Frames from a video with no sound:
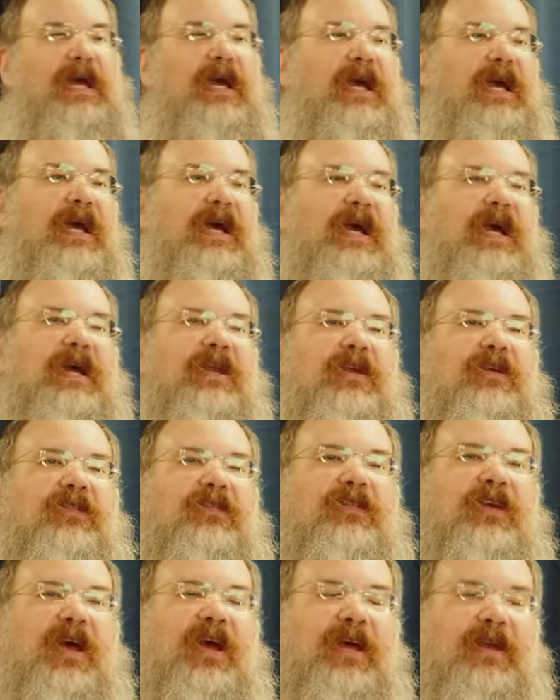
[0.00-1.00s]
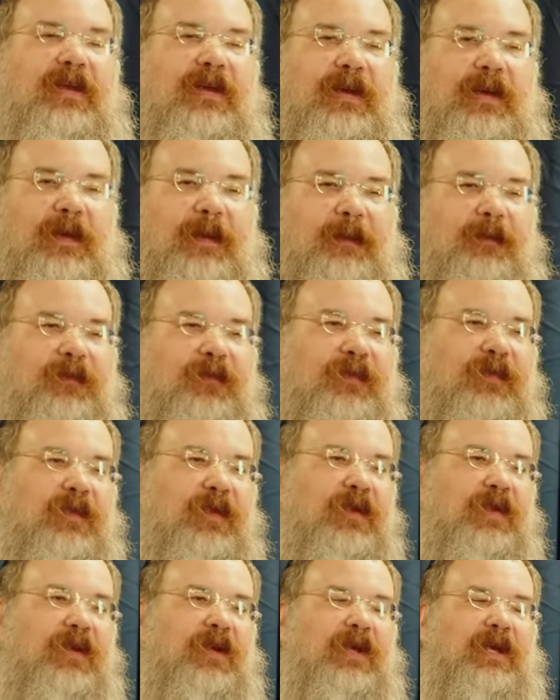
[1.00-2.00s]
And, and he said,
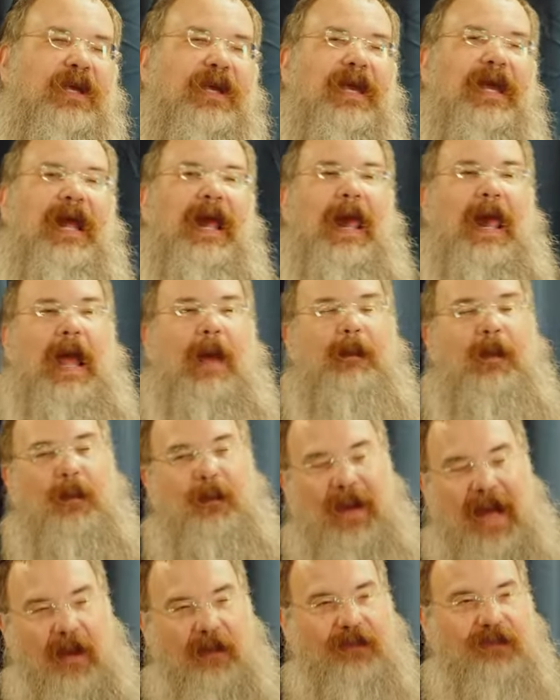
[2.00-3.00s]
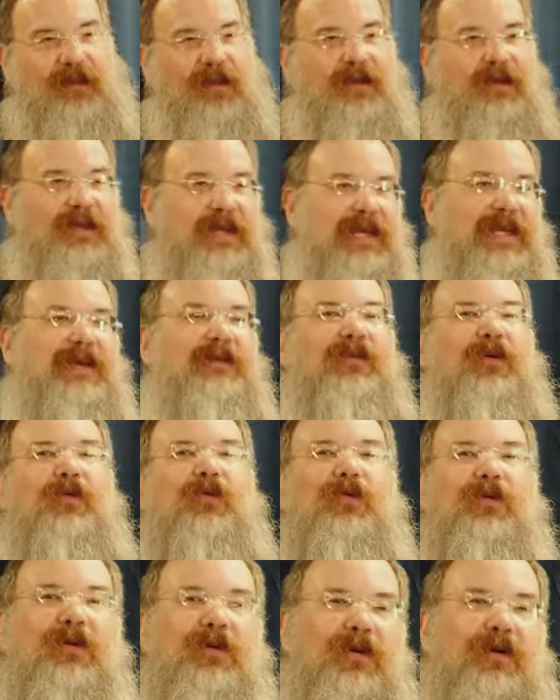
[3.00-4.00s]
"I'm about to leave a
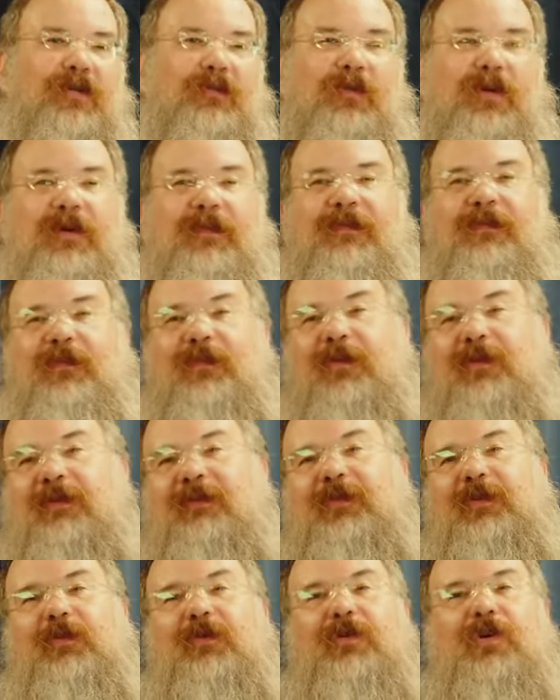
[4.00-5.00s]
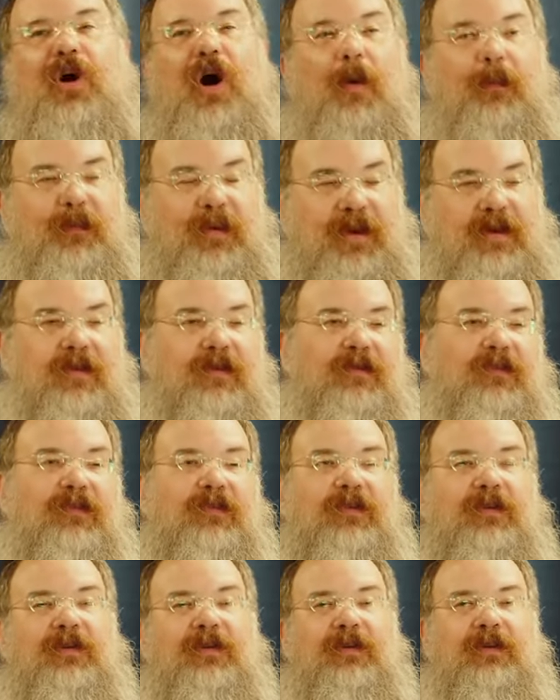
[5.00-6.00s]
world where for a few
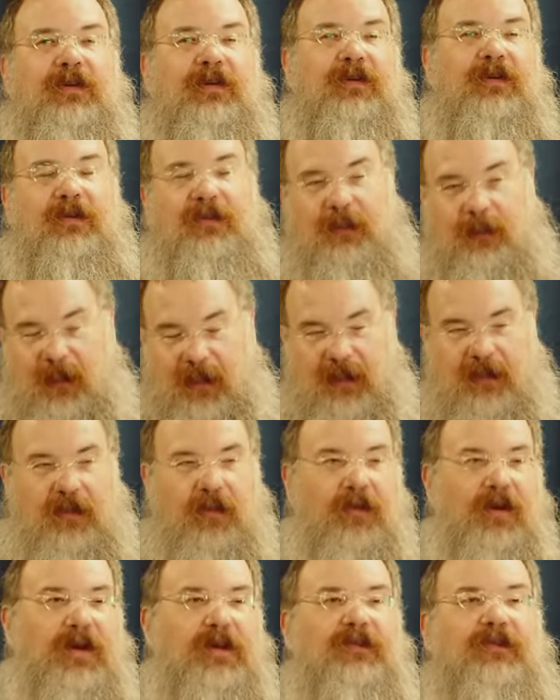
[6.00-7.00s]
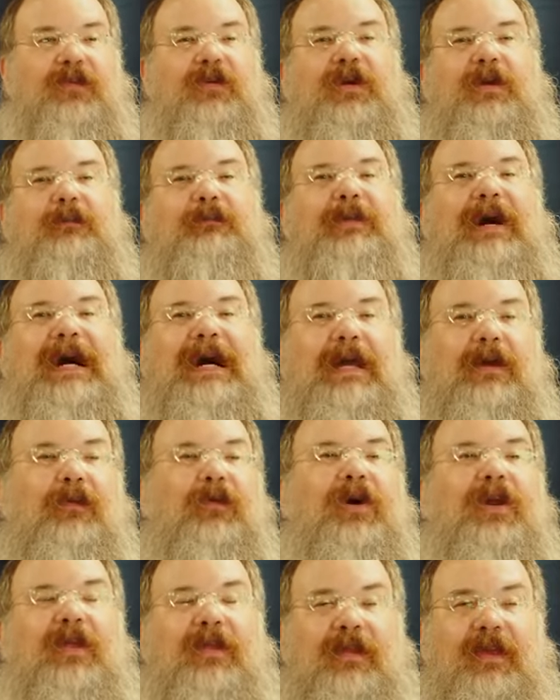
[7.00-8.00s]
kopecks, small coins, you can buy
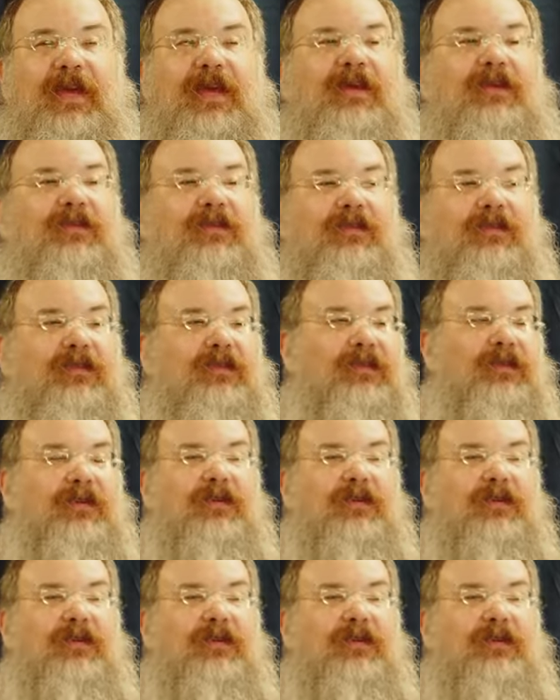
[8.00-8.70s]
one of these.